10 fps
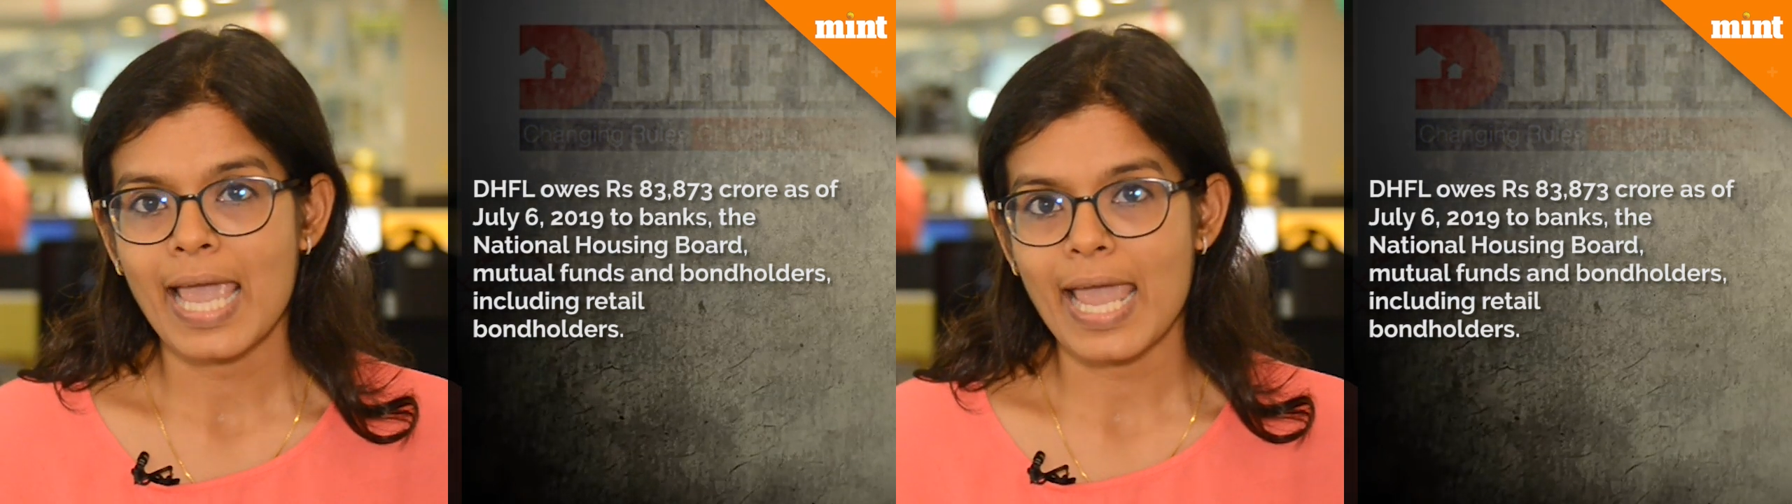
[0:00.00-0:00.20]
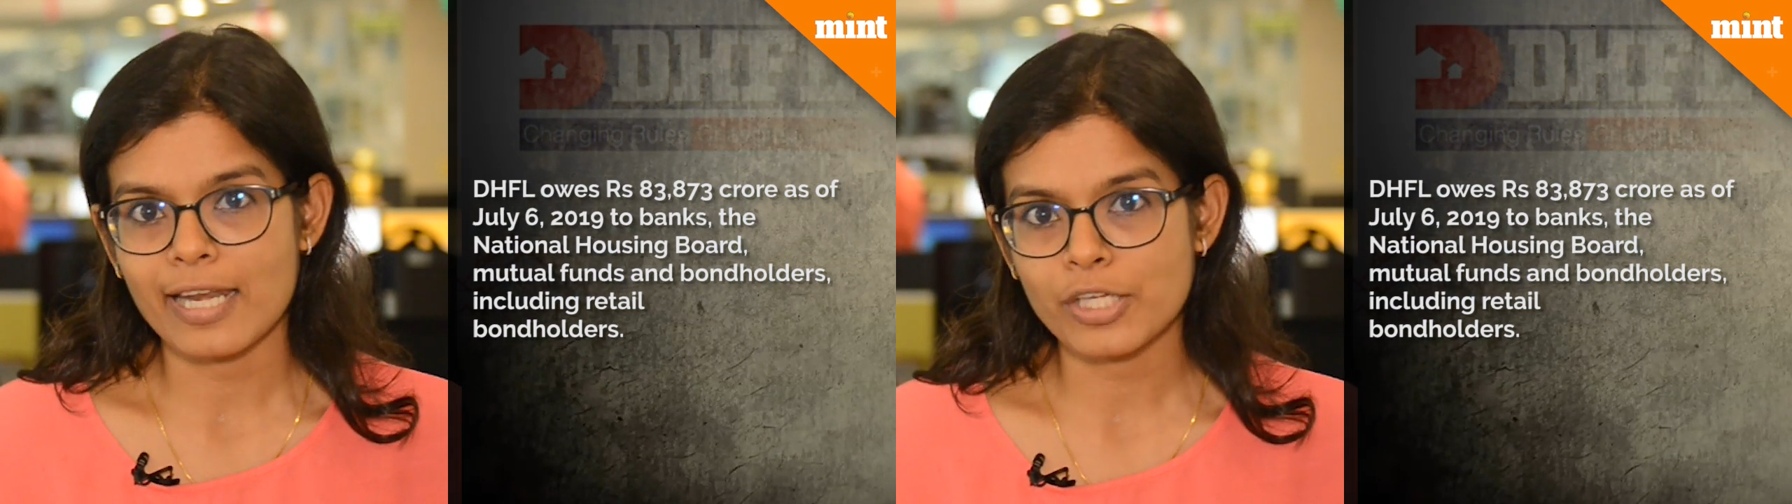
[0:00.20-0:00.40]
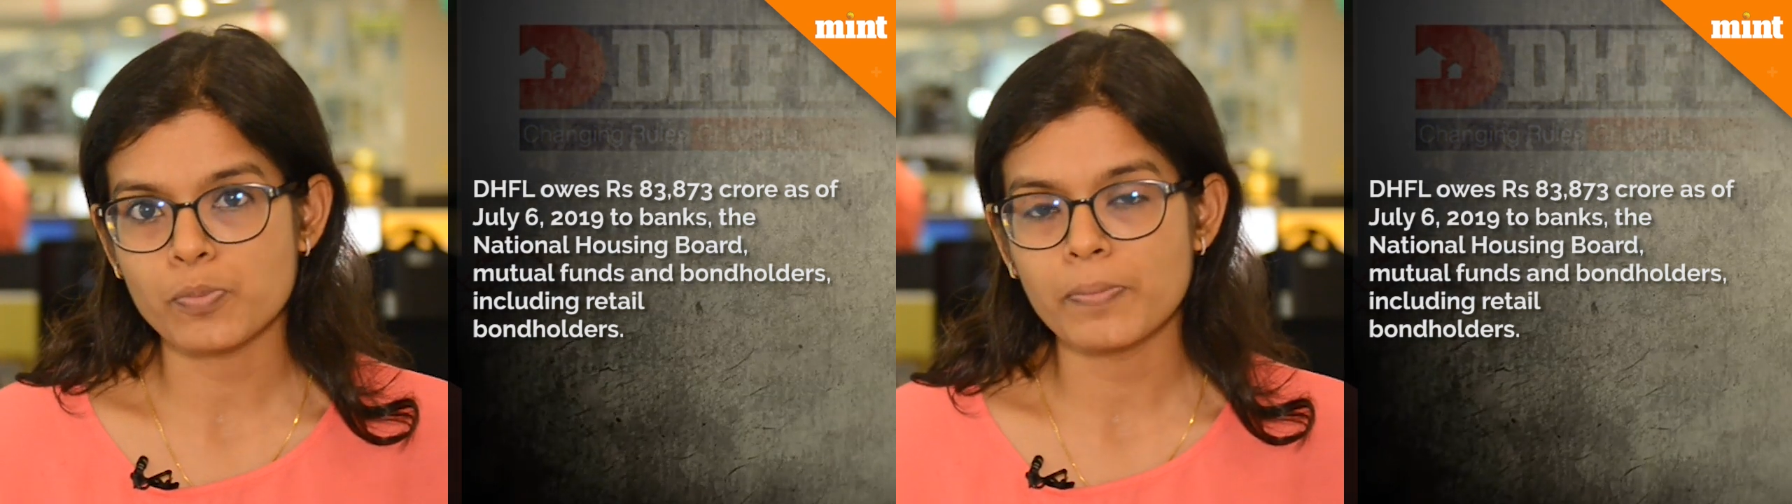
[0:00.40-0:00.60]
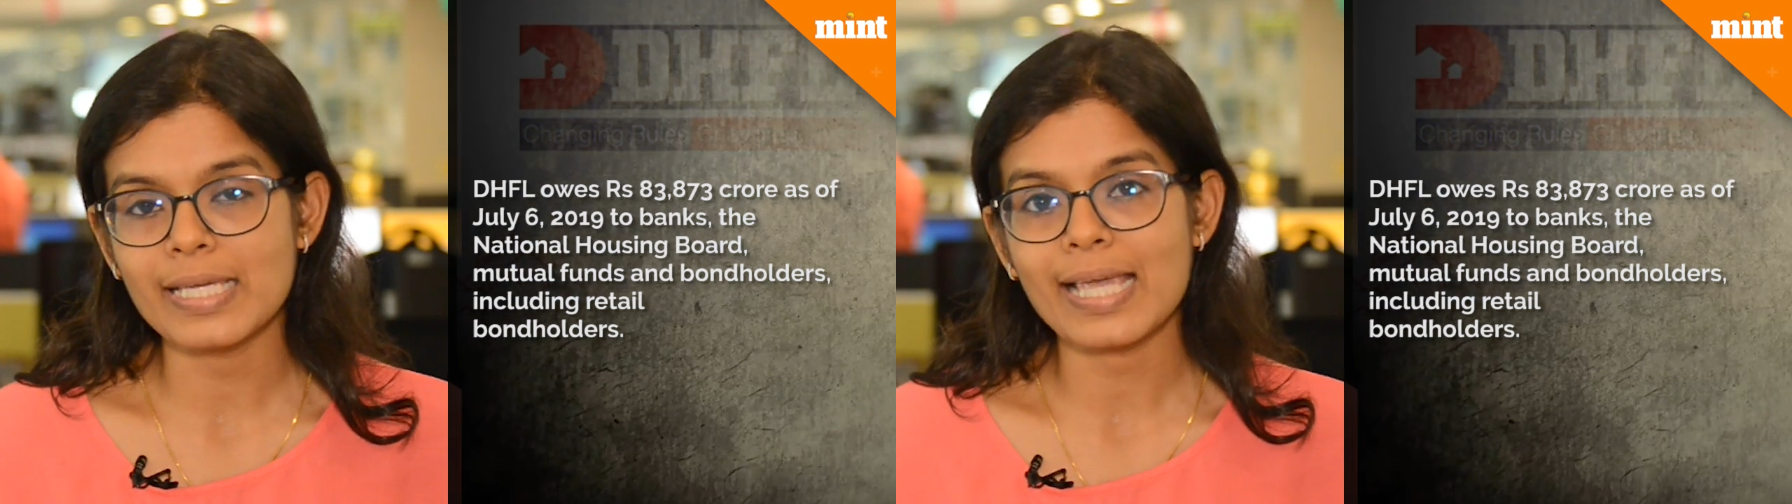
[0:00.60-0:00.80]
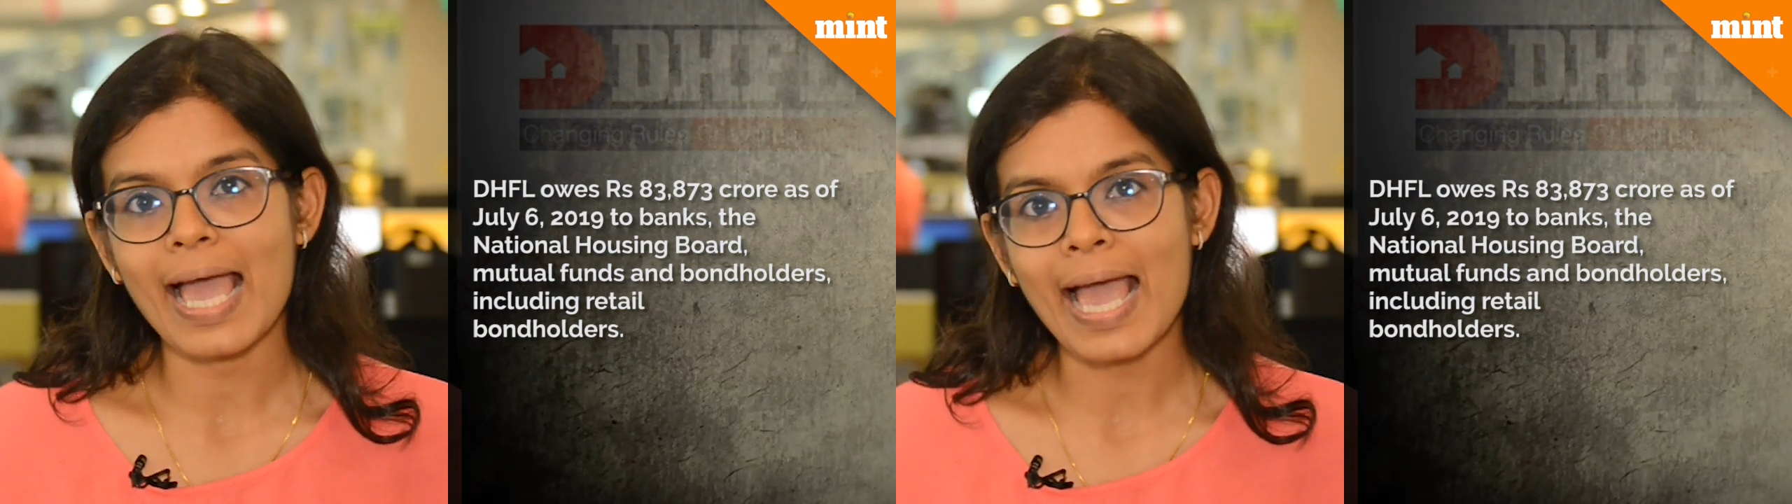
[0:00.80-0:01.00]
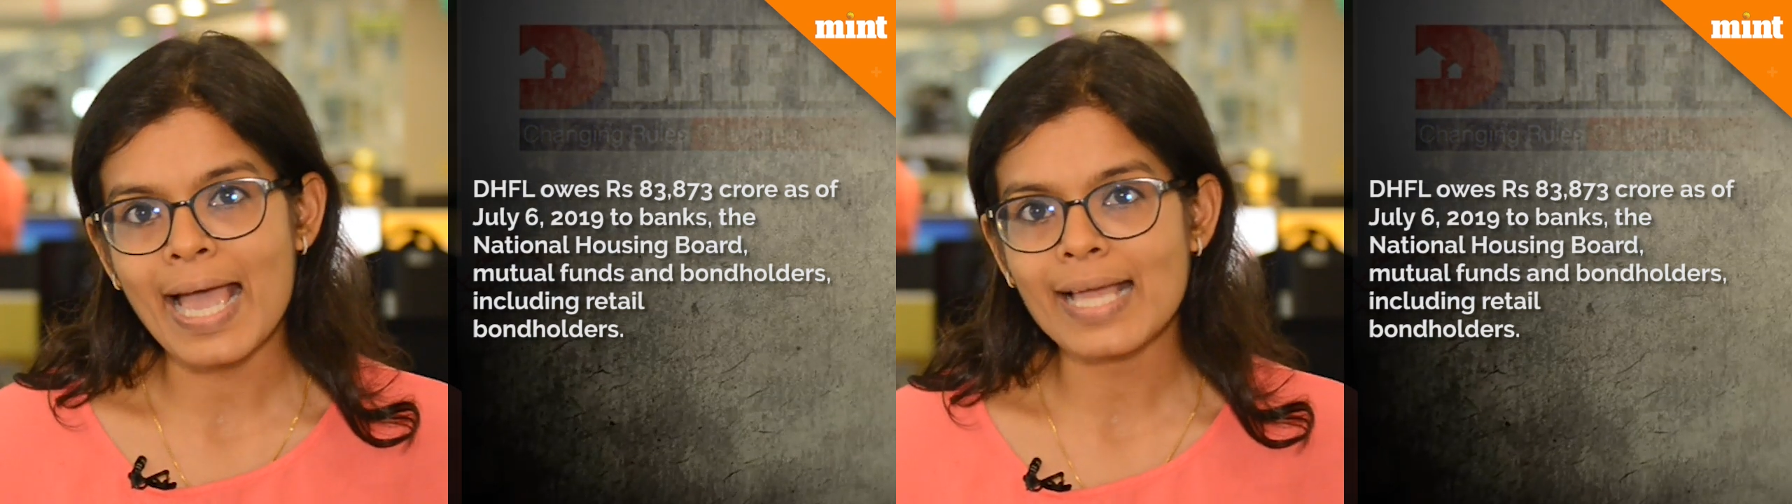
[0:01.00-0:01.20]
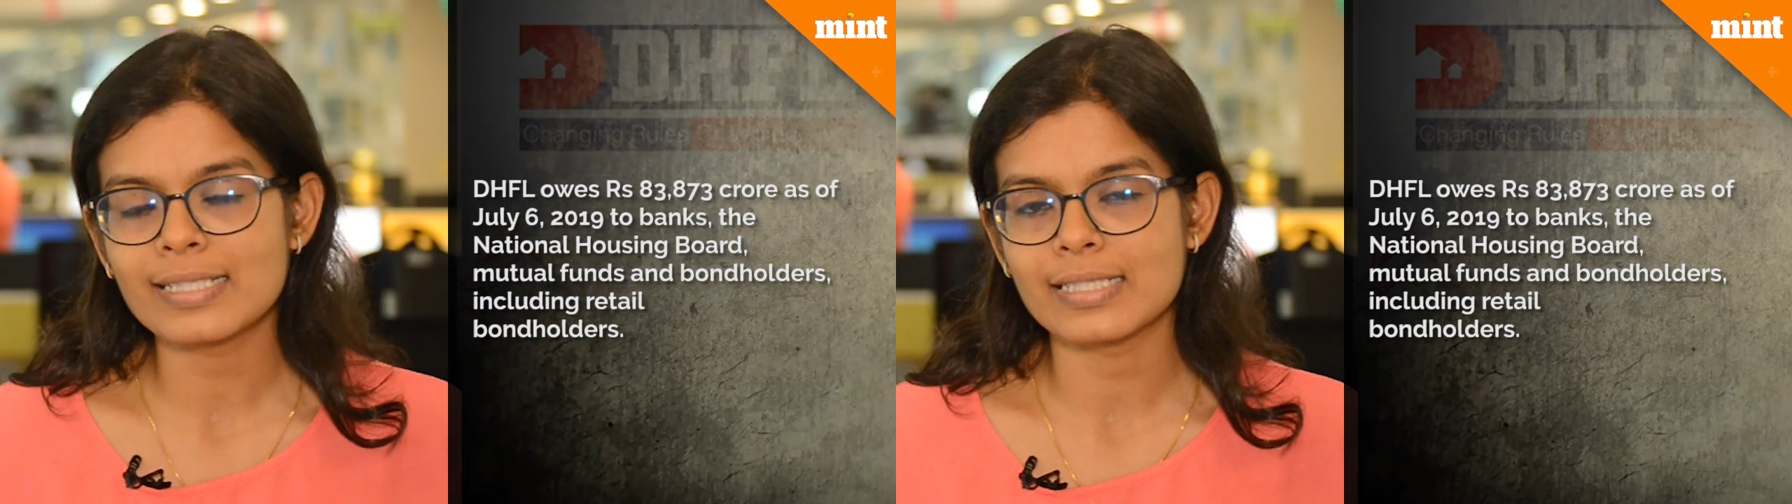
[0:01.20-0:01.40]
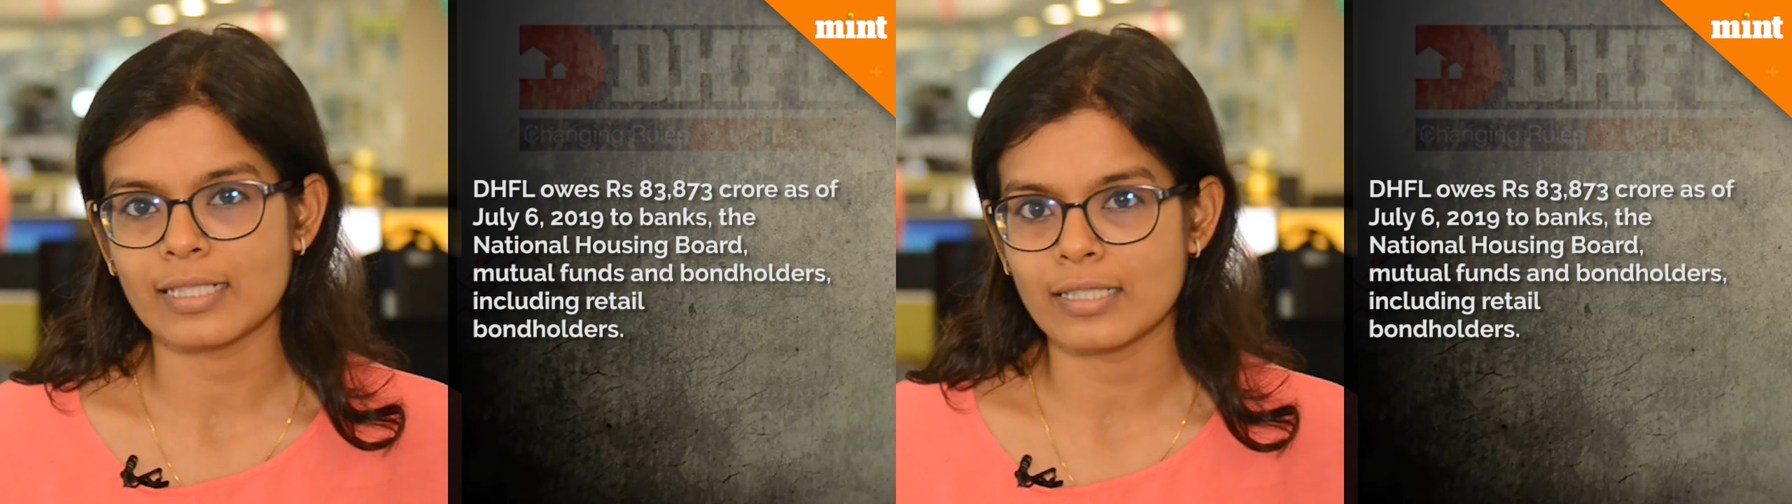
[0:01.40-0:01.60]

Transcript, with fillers: NHB and